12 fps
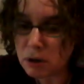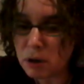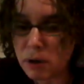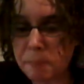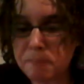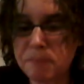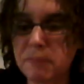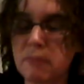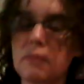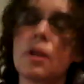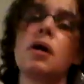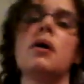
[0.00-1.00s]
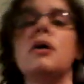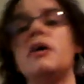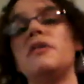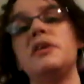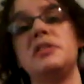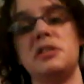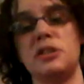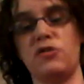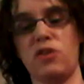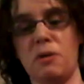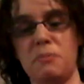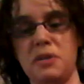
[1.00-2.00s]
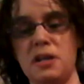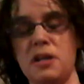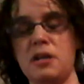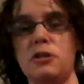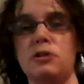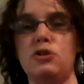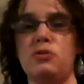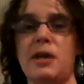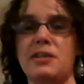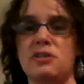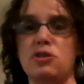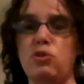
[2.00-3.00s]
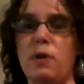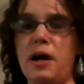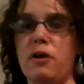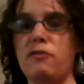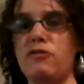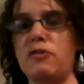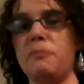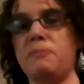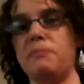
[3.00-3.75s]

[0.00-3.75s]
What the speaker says: Okay. This is from the 2012